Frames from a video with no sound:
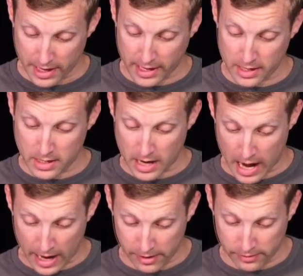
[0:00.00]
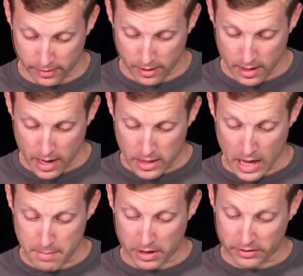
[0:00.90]
and it dies,
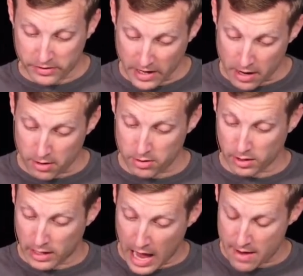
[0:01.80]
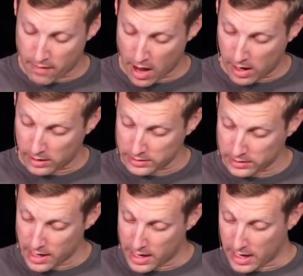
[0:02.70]
they must sell the live ox
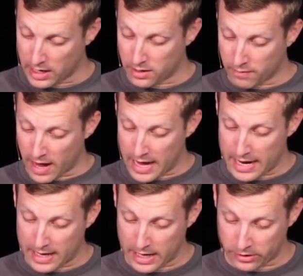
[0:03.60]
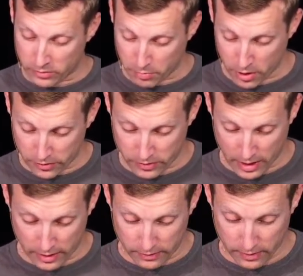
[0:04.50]
and divide its
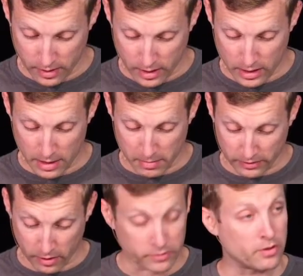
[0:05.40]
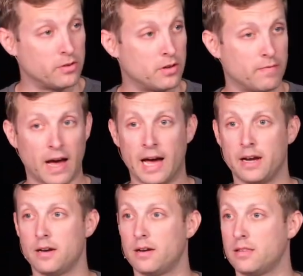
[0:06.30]
proceeds. They must also divide
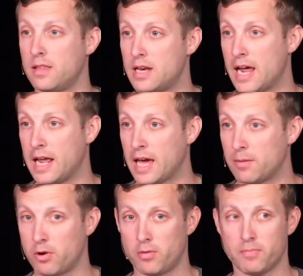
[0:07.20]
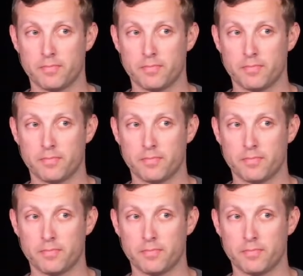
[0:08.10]
the dead animal."